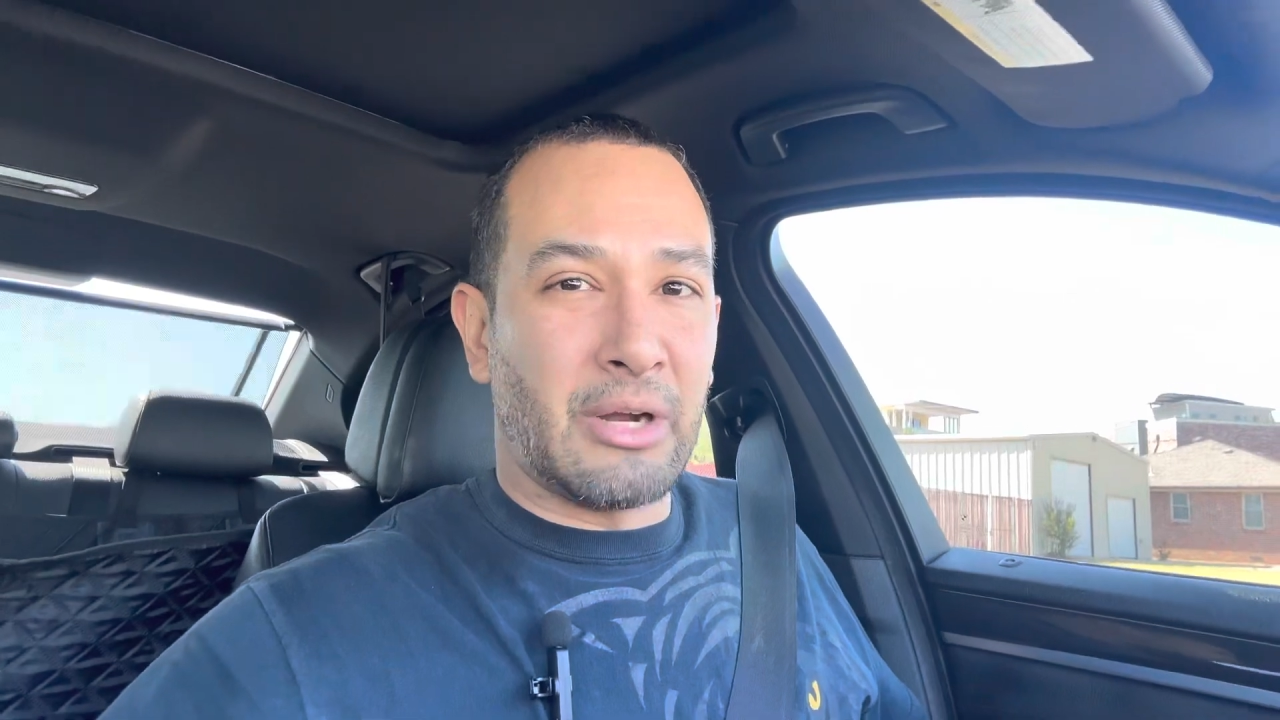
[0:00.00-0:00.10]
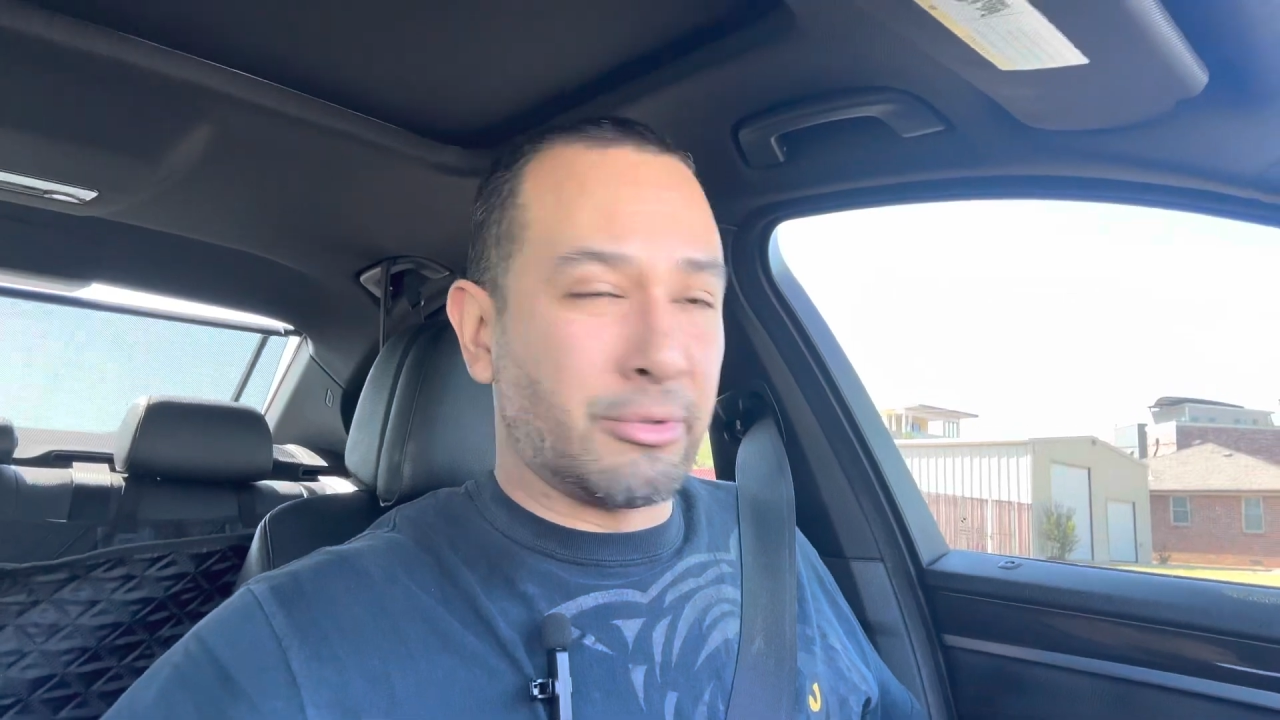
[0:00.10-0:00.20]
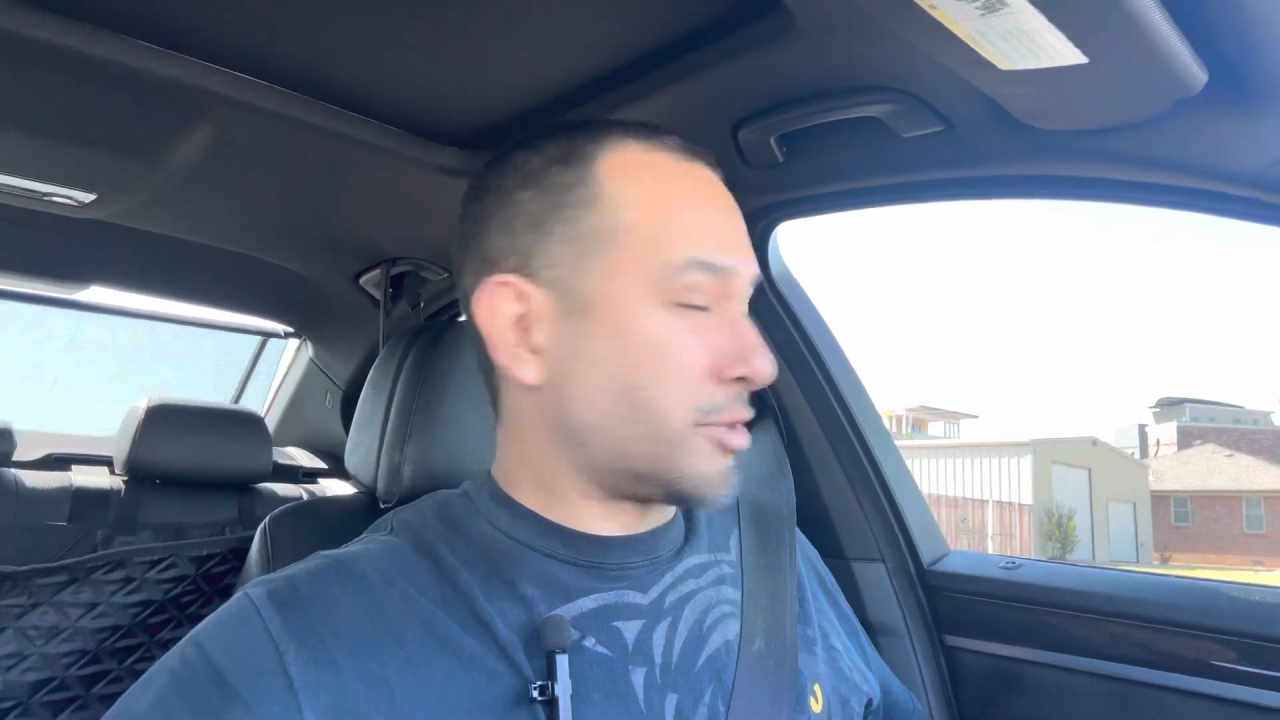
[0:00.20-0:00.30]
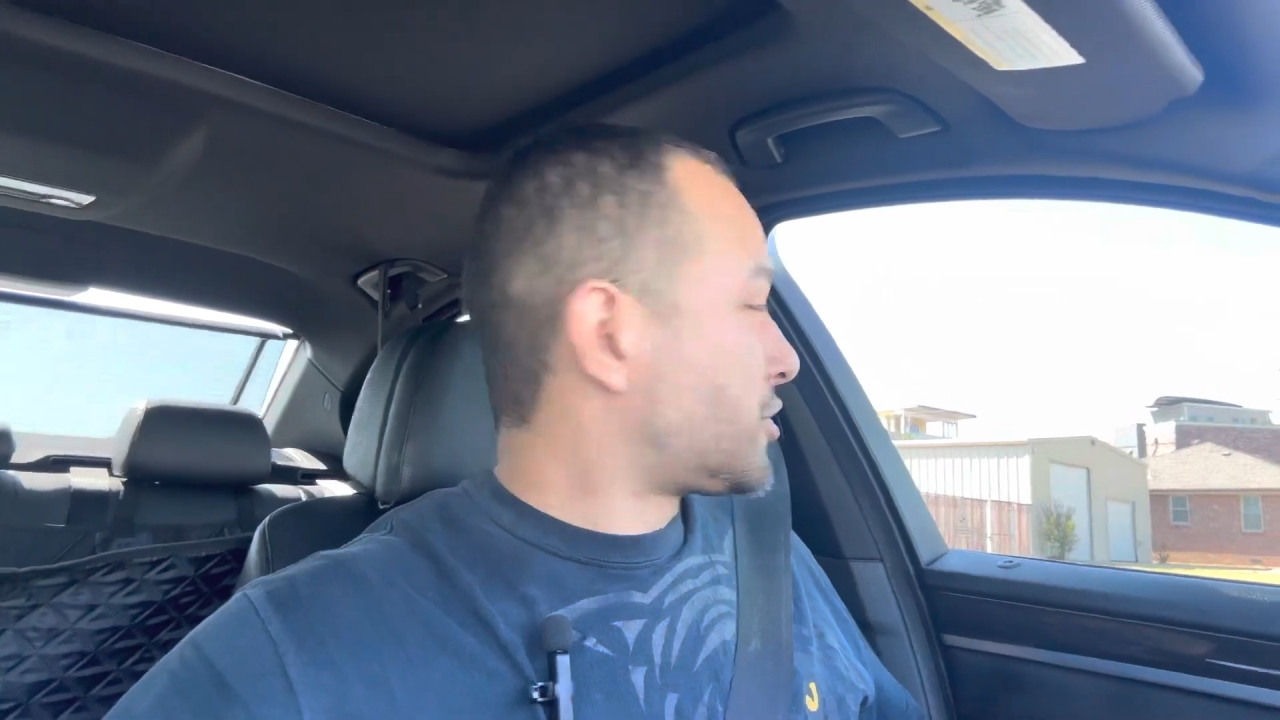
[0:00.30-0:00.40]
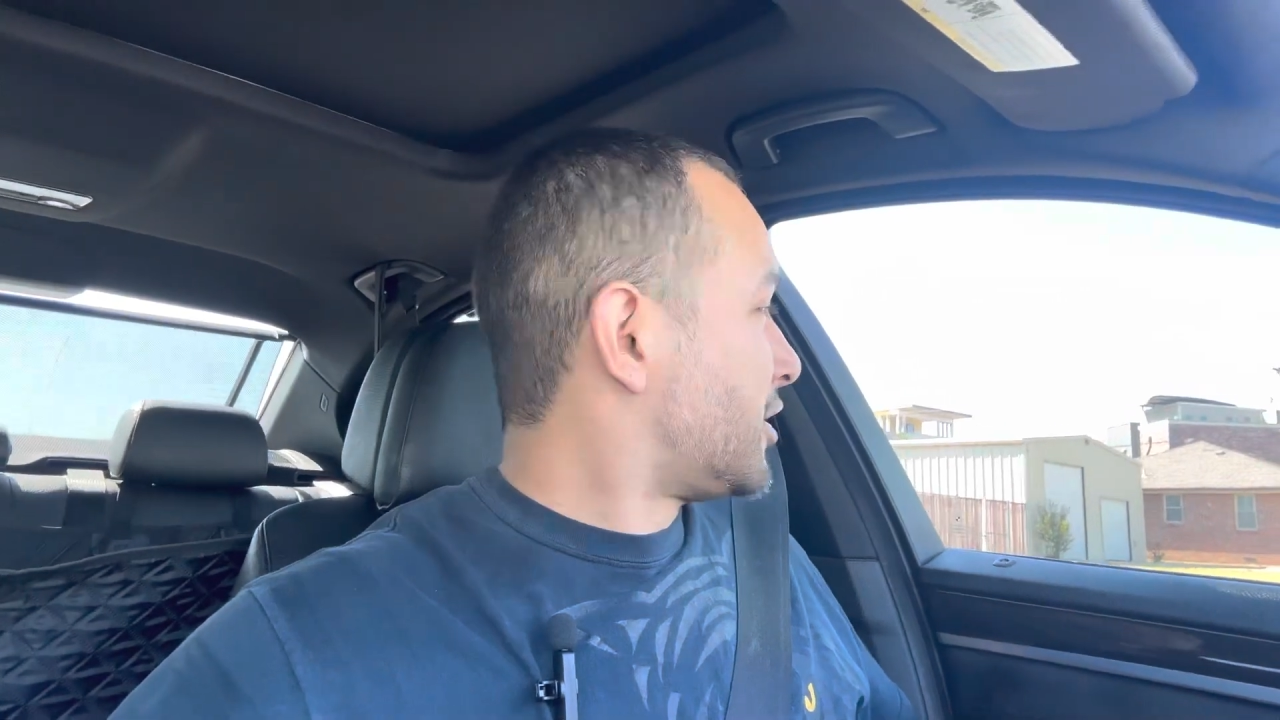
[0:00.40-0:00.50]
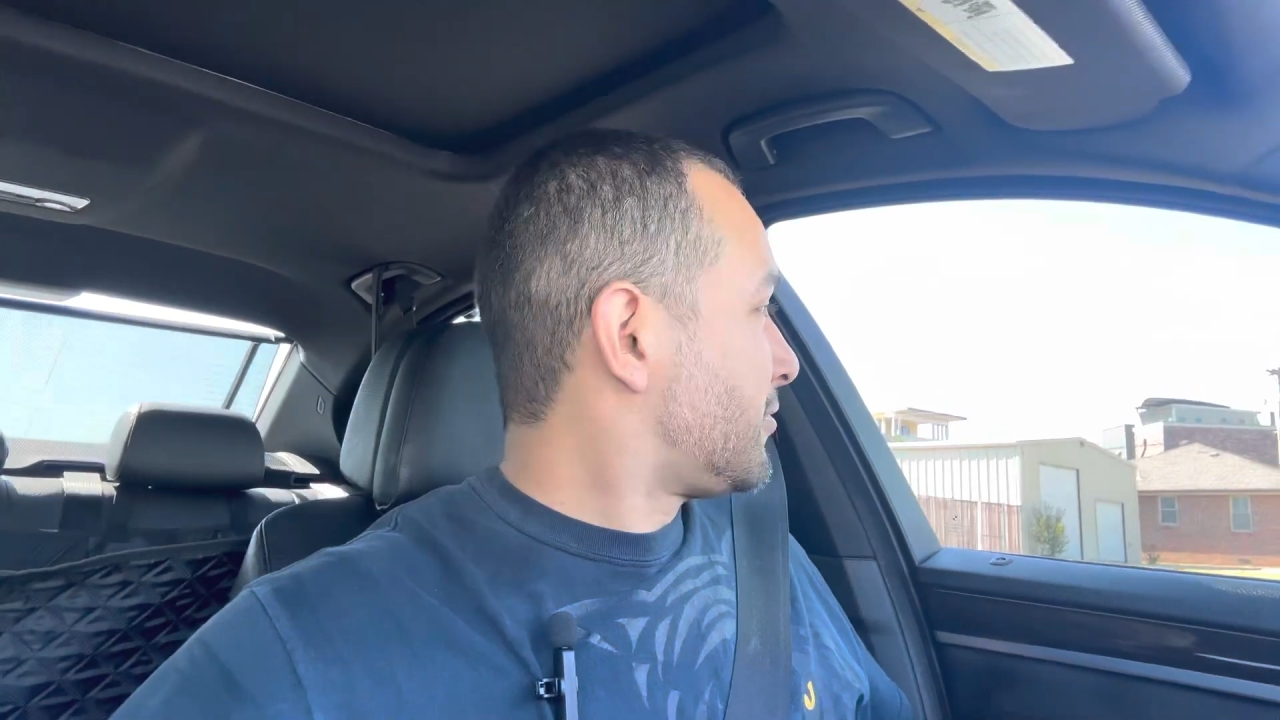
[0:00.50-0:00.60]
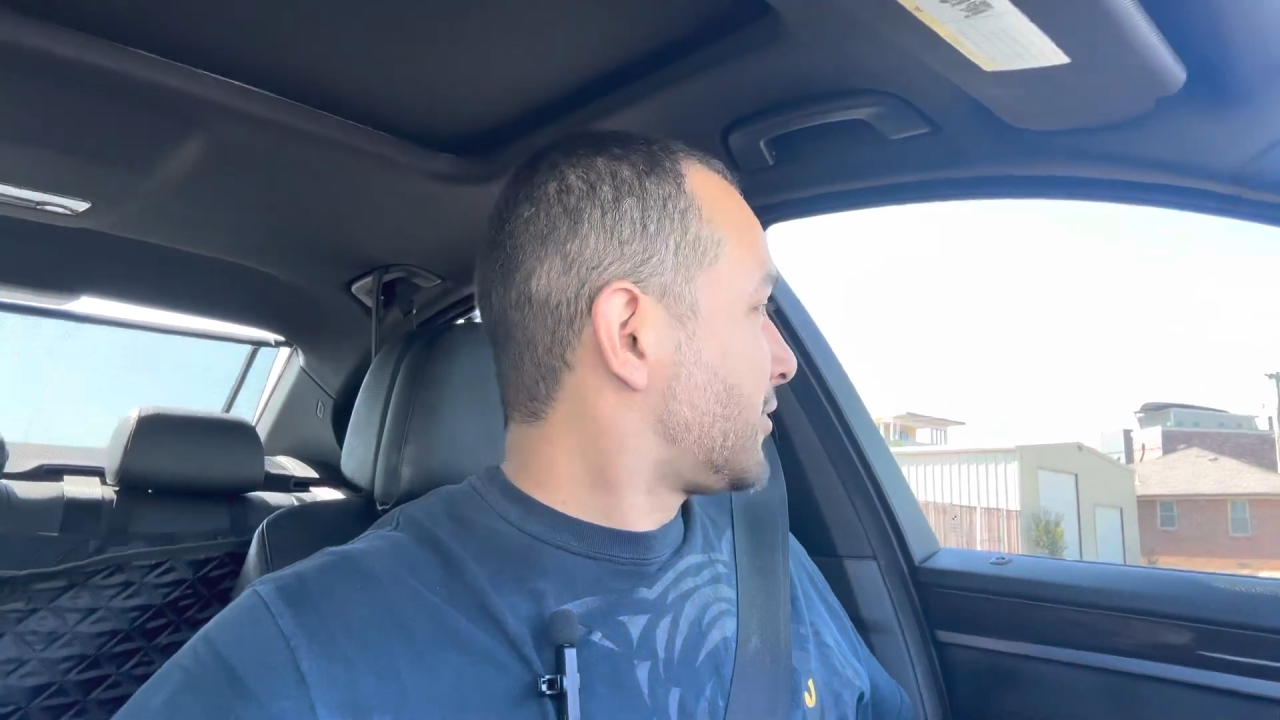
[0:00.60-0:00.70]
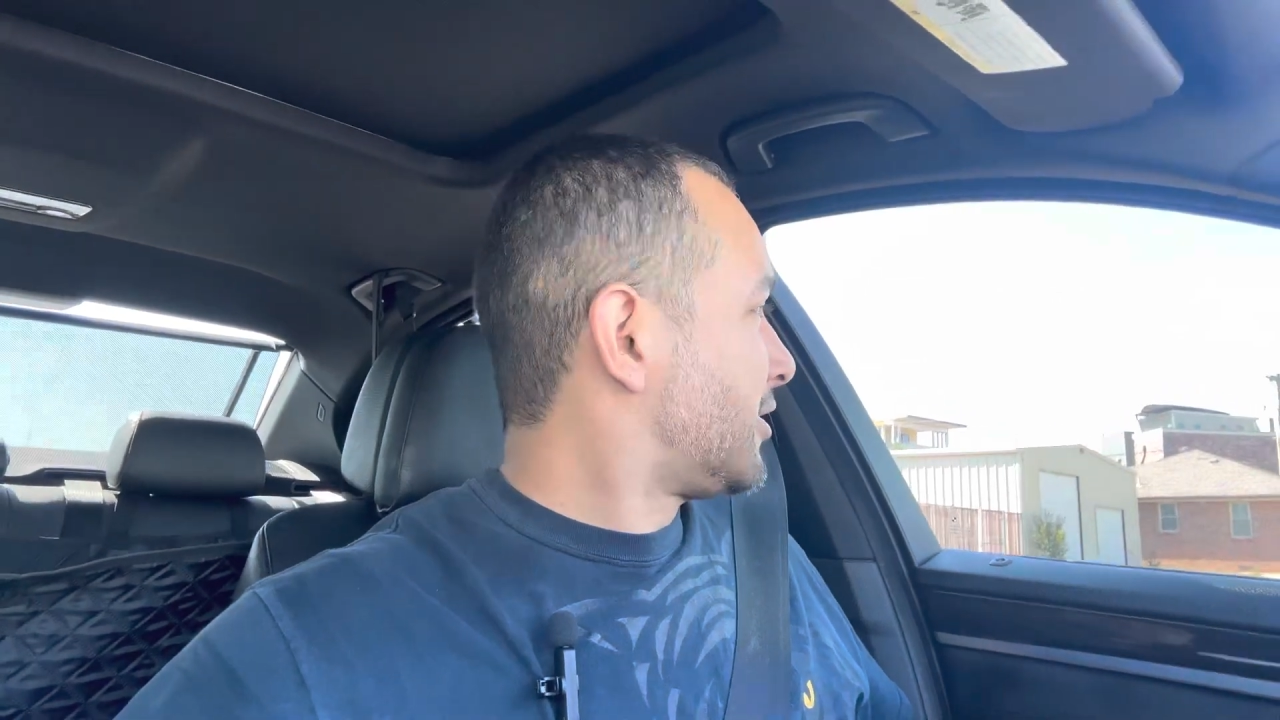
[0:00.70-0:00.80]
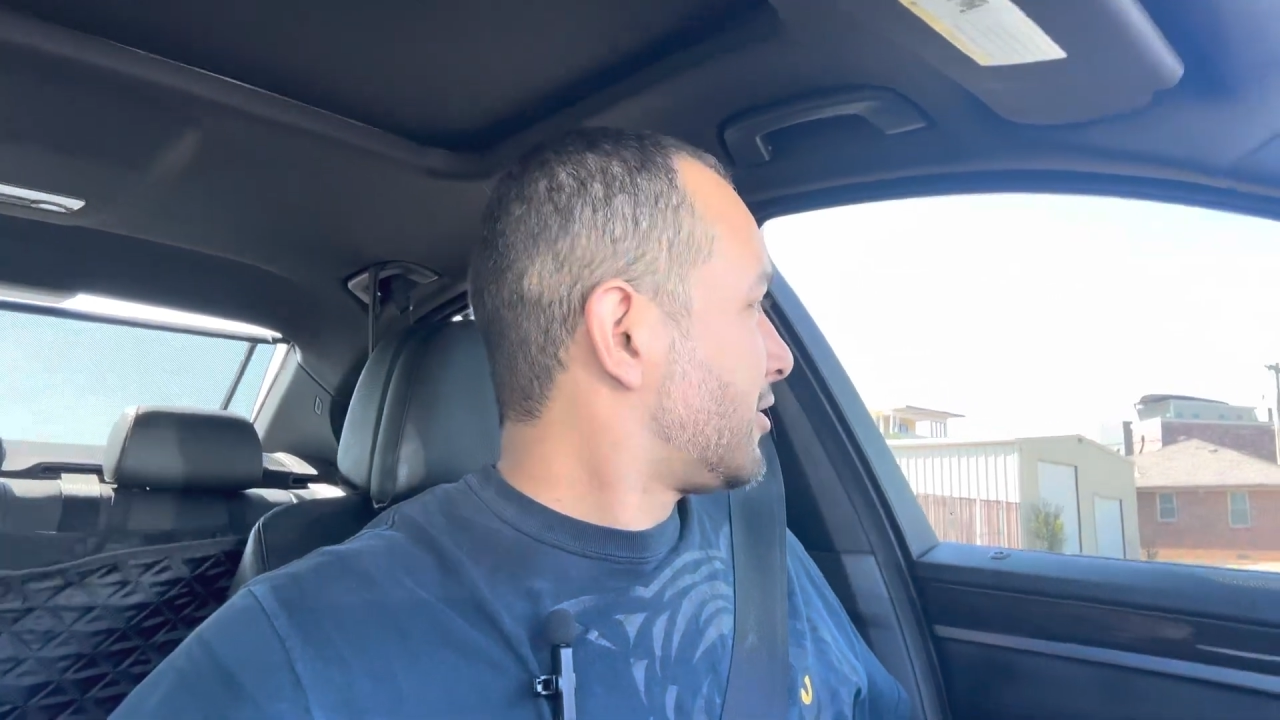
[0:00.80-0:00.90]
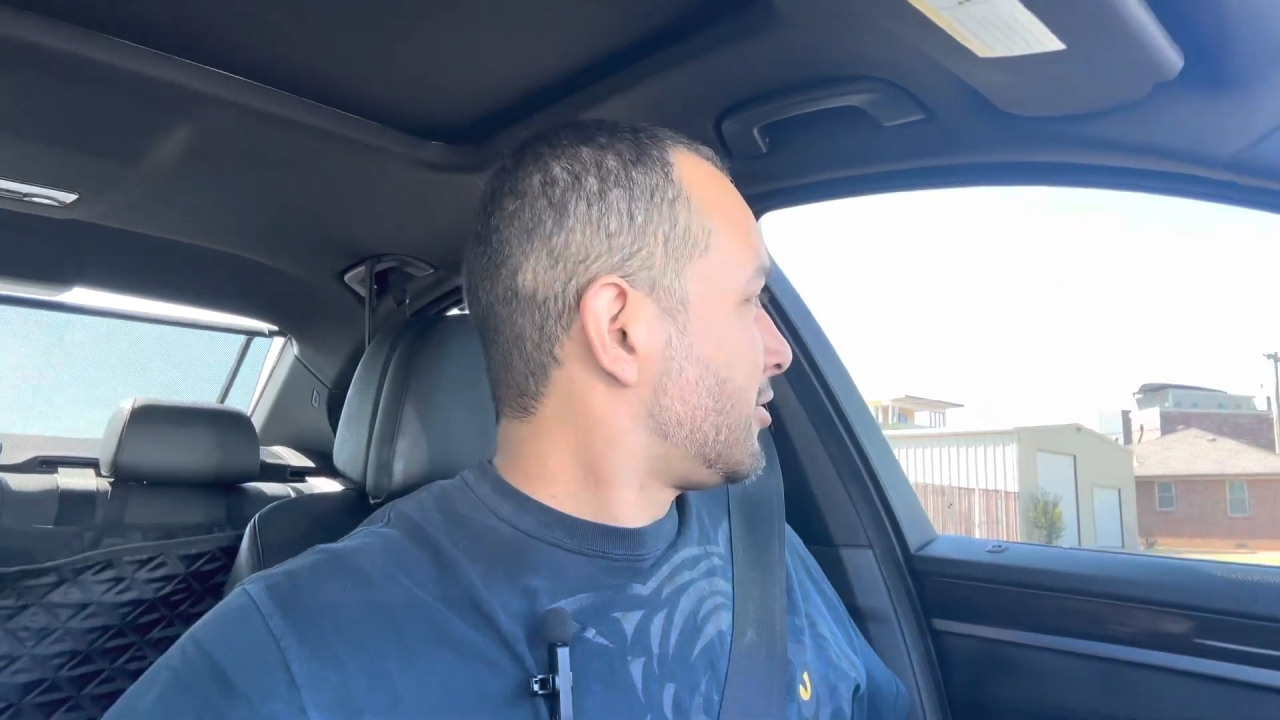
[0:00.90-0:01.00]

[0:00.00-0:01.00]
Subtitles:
I would shift,